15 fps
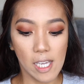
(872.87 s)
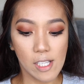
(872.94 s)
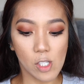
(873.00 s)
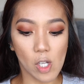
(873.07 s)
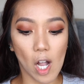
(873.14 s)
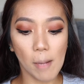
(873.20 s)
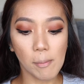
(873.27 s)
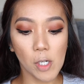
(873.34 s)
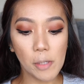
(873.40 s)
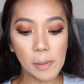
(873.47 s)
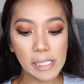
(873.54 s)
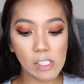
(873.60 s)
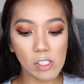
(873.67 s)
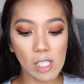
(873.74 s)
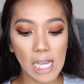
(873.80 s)
So I'm
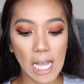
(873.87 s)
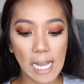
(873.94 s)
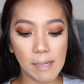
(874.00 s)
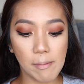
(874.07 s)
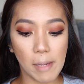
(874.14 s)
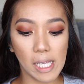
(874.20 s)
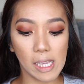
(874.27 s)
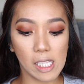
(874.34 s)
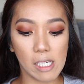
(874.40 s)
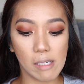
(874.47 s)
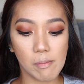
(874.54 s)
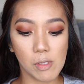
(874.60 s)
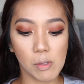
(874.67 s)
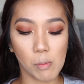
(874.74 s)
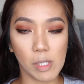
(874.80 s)
going to line my
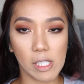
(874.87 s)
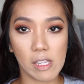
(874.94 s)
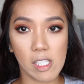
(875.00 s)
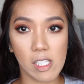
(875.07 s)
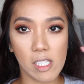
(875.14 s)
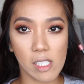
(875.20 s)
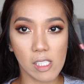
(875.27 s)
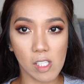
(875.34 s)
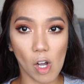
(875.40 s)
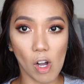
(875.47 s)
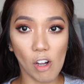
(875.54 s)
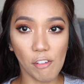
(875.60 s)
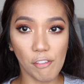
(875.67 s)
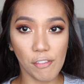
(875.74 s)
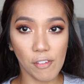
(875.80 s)
lips with this
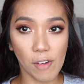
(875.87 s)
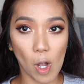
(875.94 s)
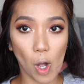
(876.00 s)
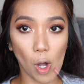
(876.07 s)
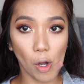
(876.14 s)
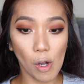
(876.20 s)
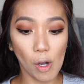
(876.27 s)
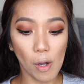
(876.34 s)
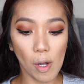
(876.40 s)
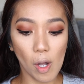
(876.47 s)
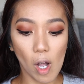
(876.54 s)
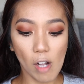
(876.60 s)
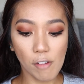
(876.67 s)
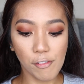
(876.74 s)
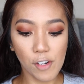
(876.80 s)

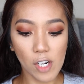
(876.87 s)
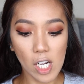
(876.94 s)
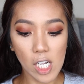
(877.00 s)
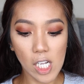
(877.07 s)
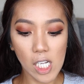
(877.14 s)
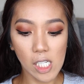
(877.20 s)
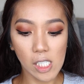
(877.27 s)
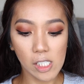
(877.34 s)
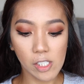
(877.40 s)
Ofra